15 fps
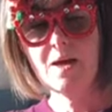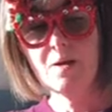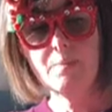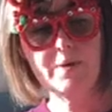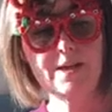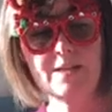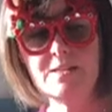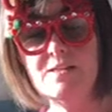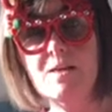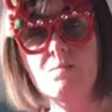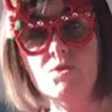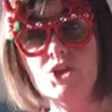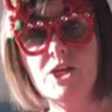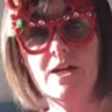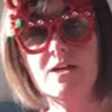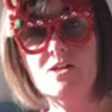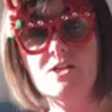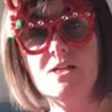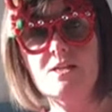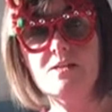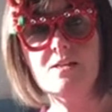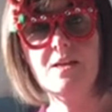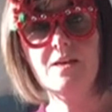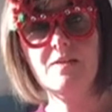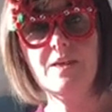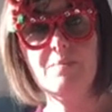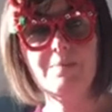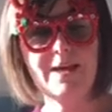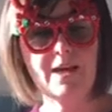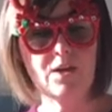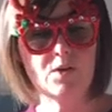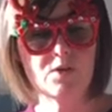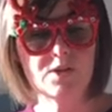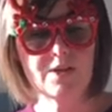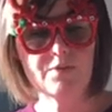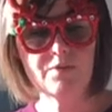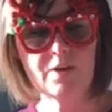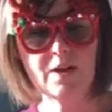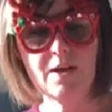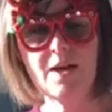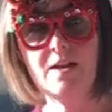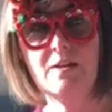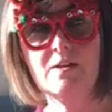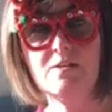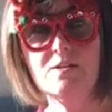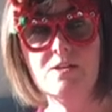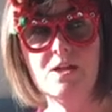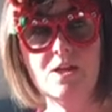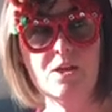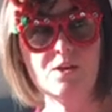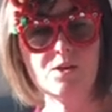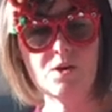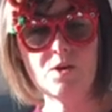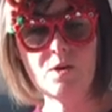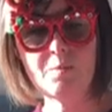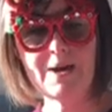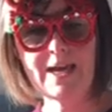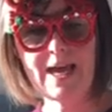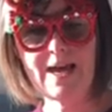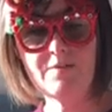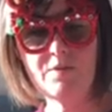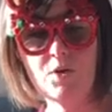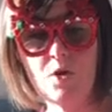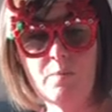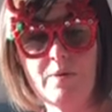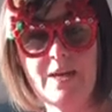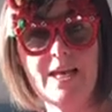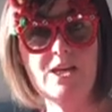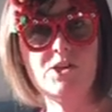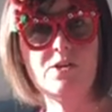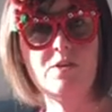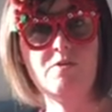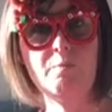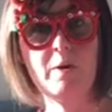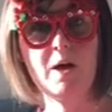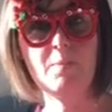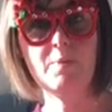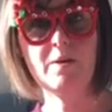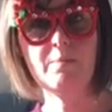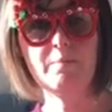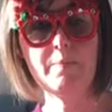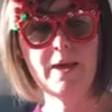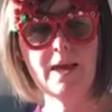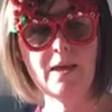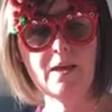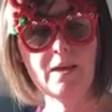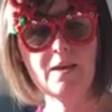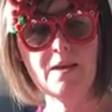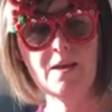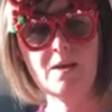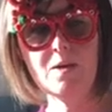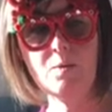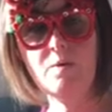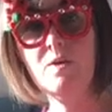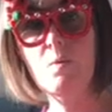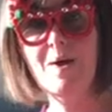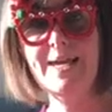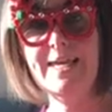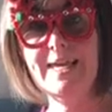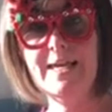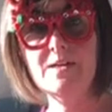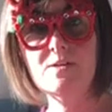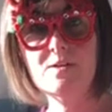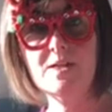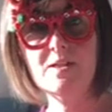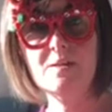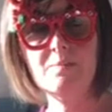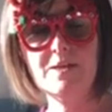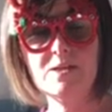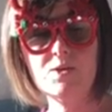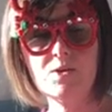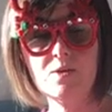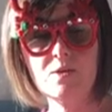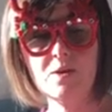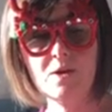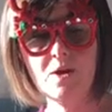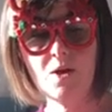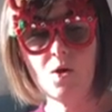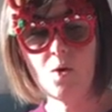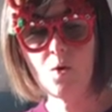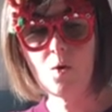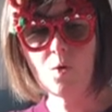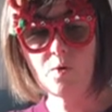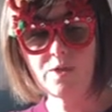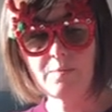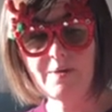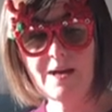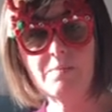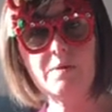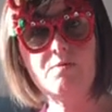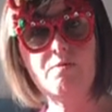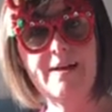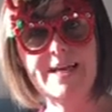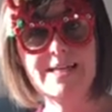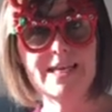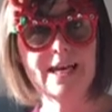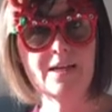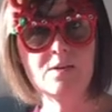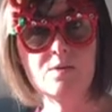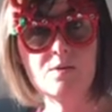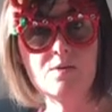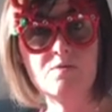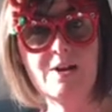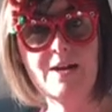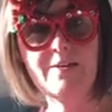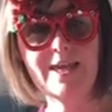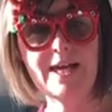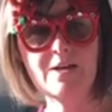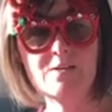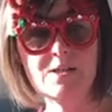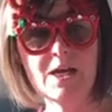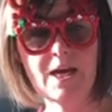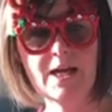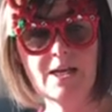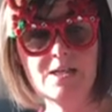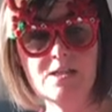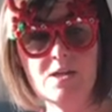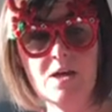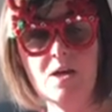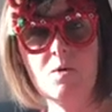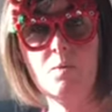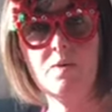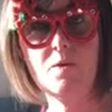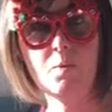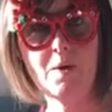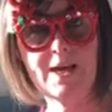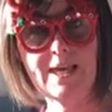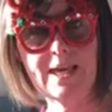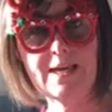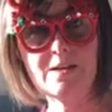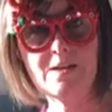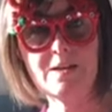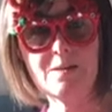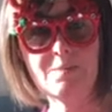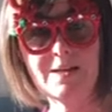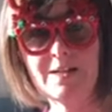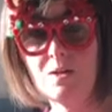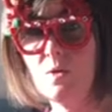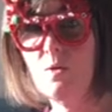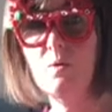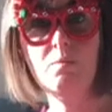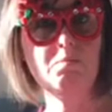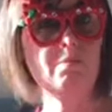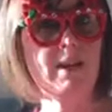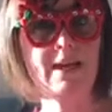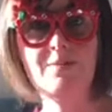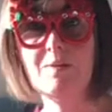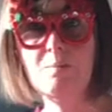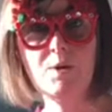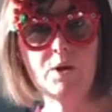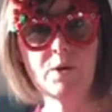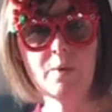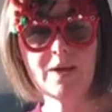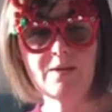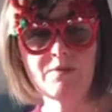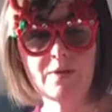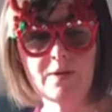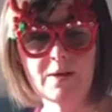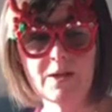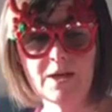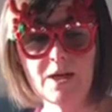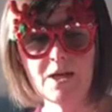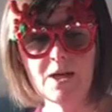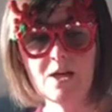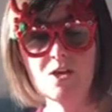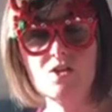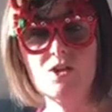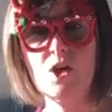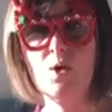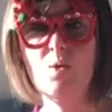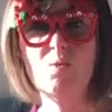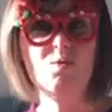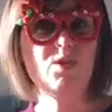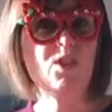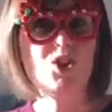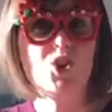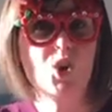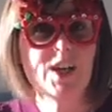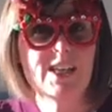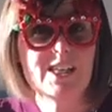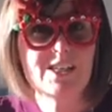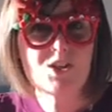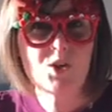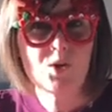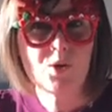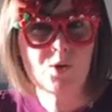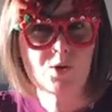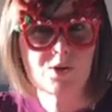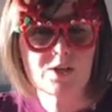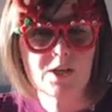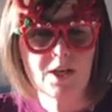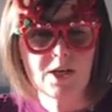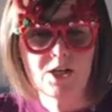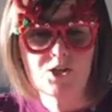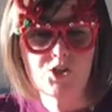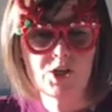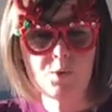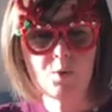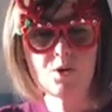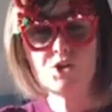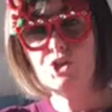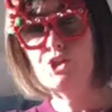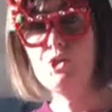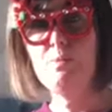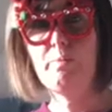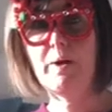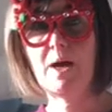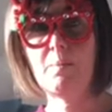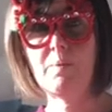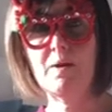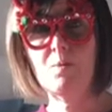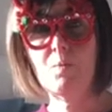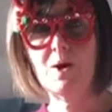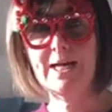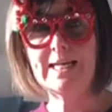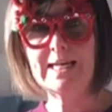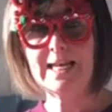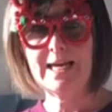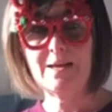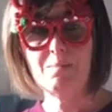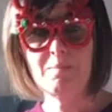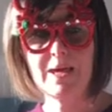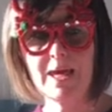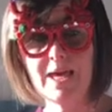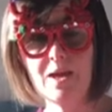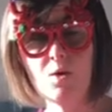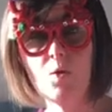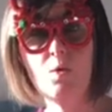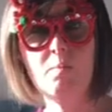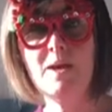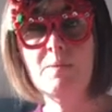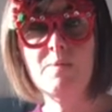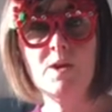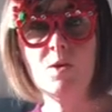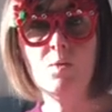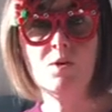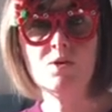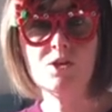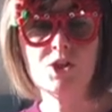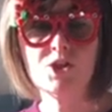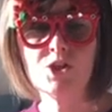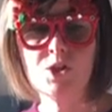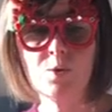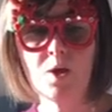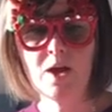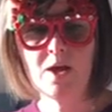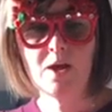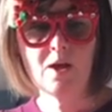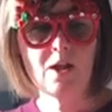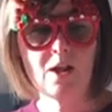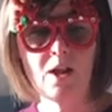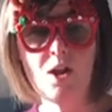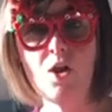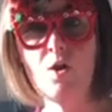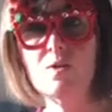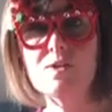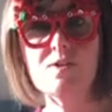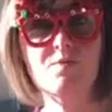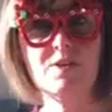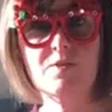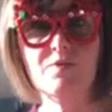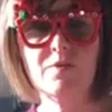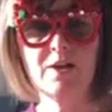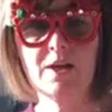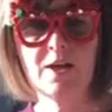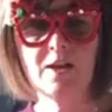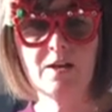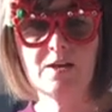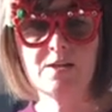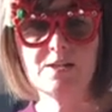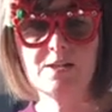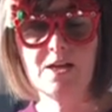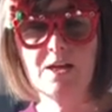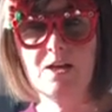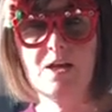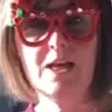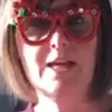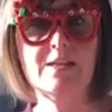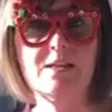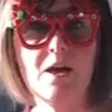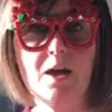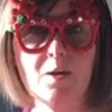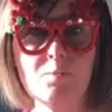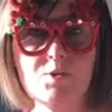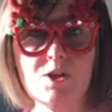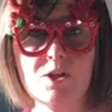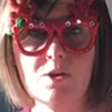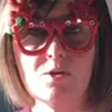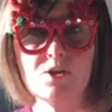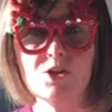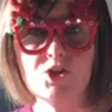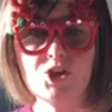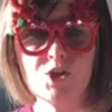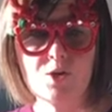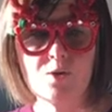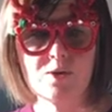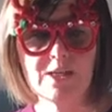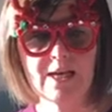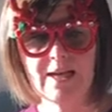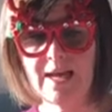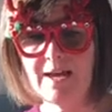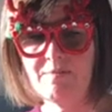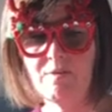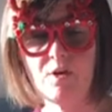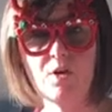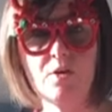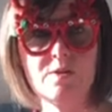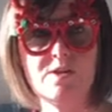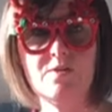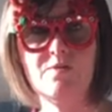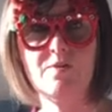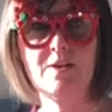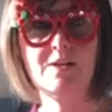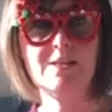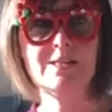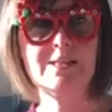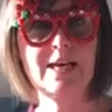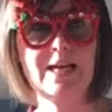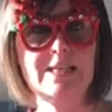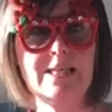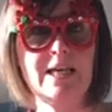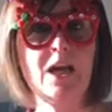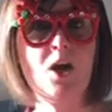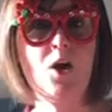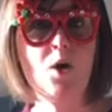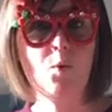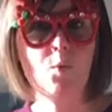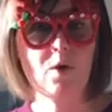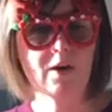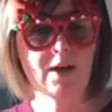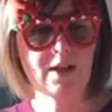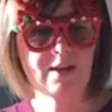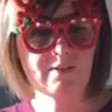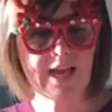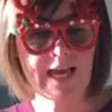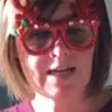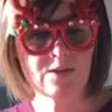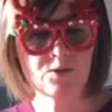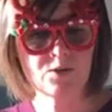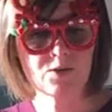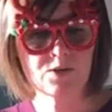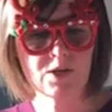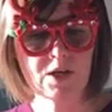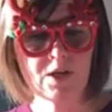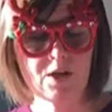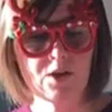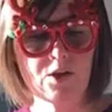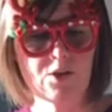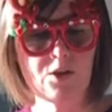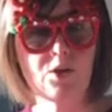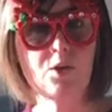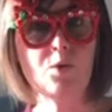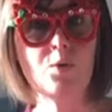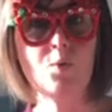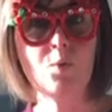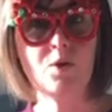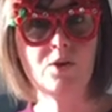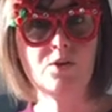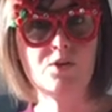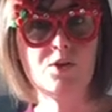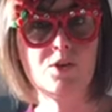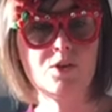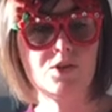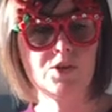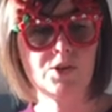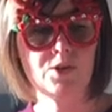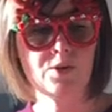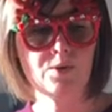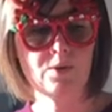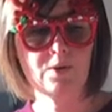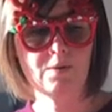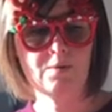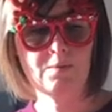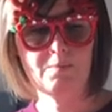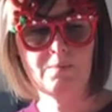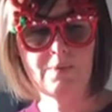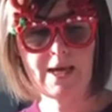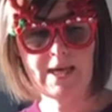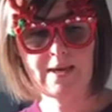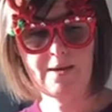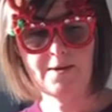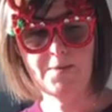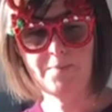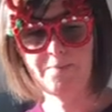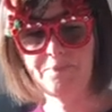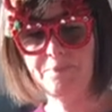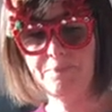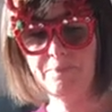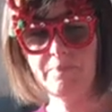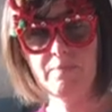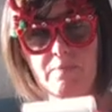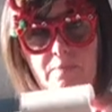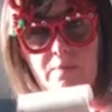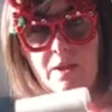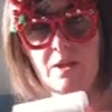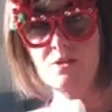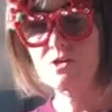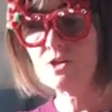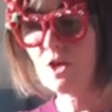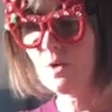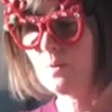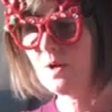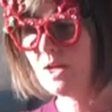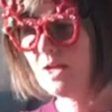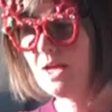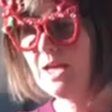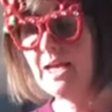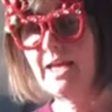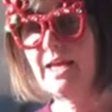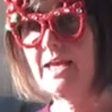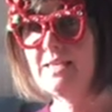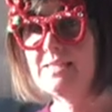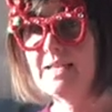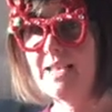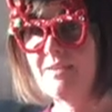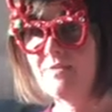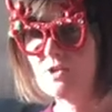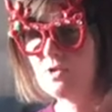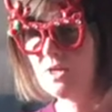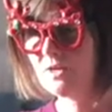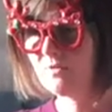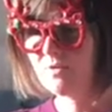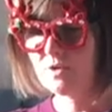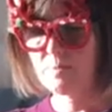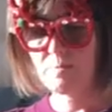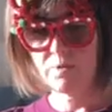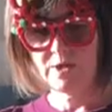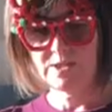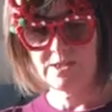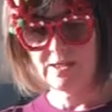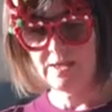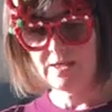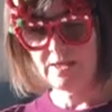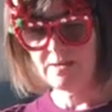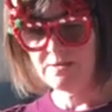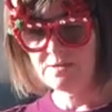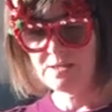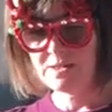But in some churches, they may use different colours. So you might have a combination of purple and pink with a white candle in the middle, or there might be red candles around the outside with a white candle in the middle, or navy blue even. So the choice is yours. Do you want to do purple and white like me, or maybe you want to do lots of different colours? It's up to you to choose and have lots of fun deciding what colour candles you want to make. So here's a clever trick for you, boys and girls.